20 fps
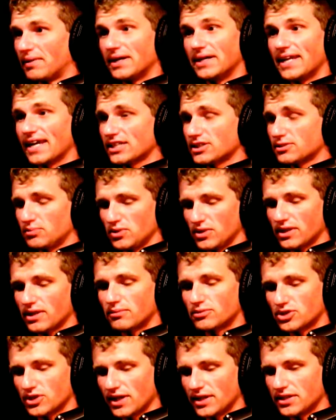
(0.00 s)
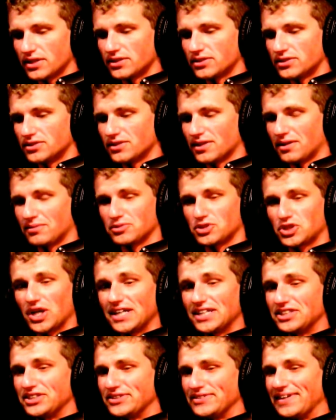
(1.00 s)
My next book, I'm trying
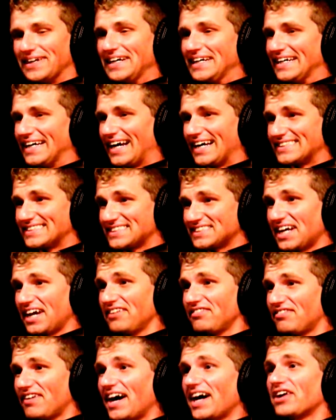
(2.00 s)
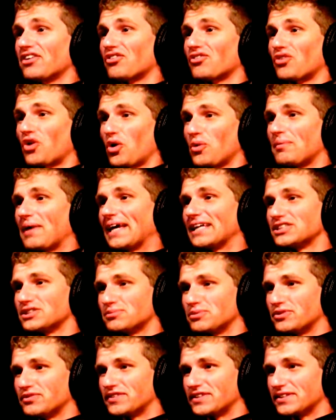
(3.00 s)
to do a sci-fi
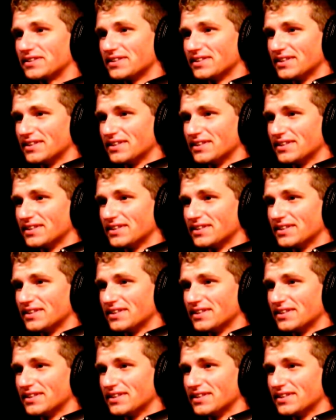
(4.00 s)
romance movie.